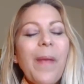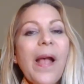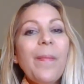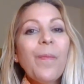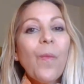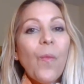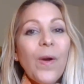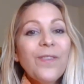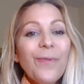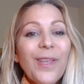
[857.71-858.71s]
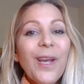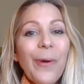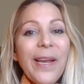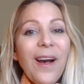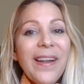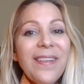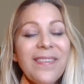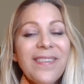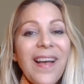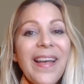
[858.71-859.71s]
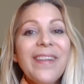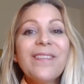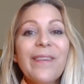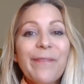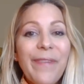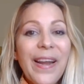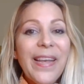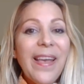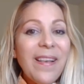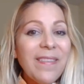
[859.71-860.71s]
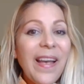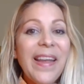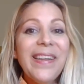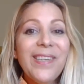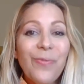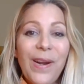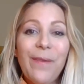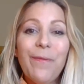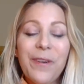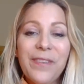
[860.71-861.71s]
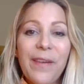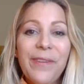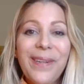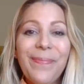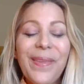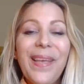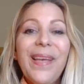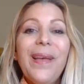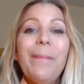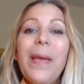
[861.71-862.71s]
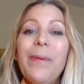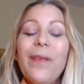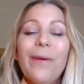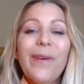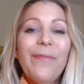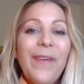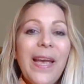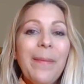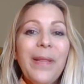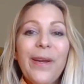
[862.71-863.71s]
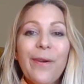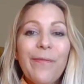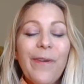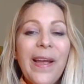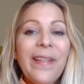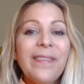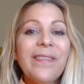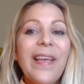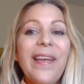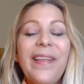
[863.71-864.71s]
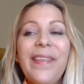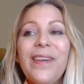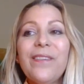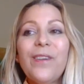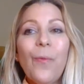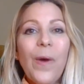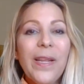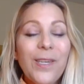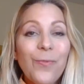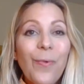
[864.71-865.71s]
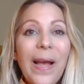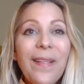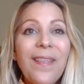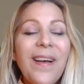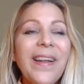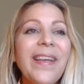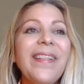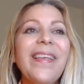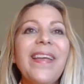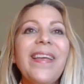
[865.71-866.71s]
And what's really going on inside is they're fighting anxiety 24/7. Maybe they're with family or friends and they just don't want to dwell on it.